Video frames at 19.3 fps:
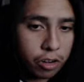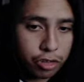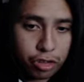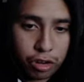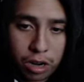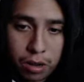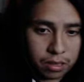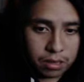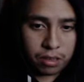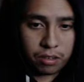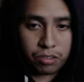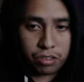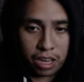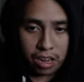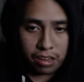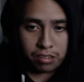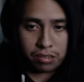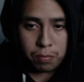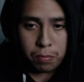drop. This
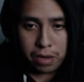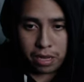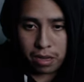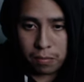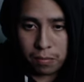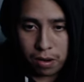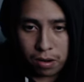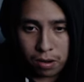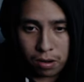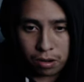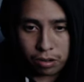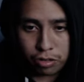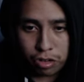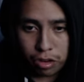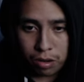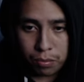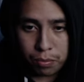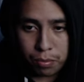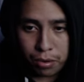game's making my heart
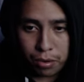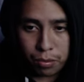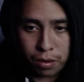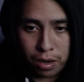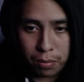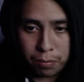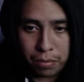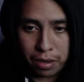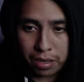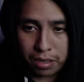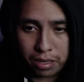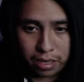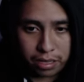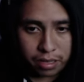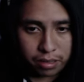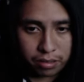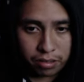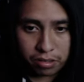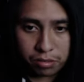drop, bro. I'm not
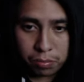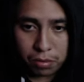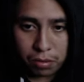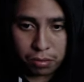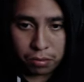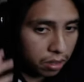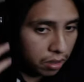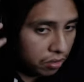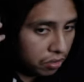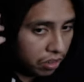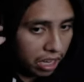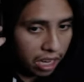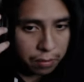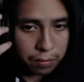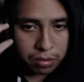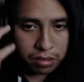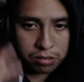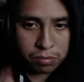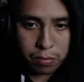liking this, bro. This
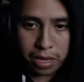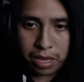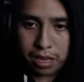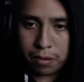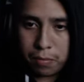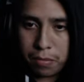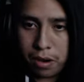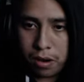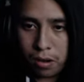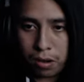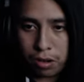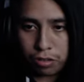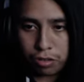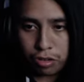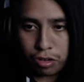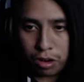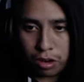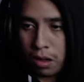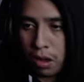game is making my heart
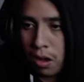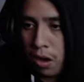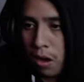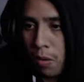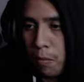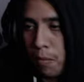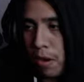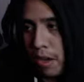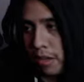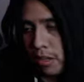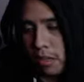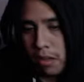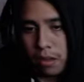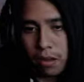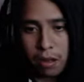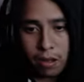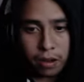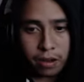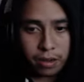drop. Oh my
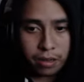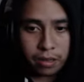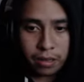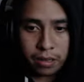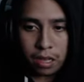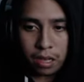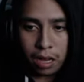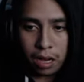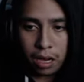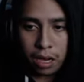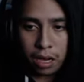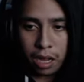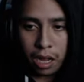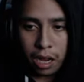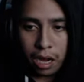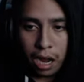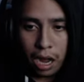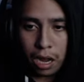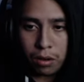god. I
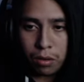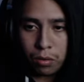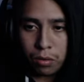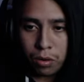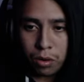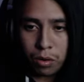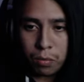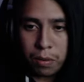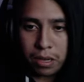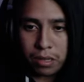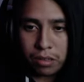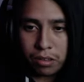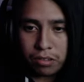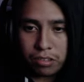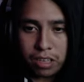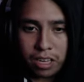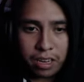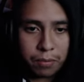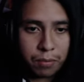I, I don't know about
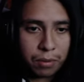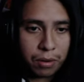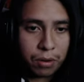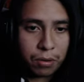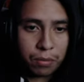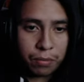this game, bro.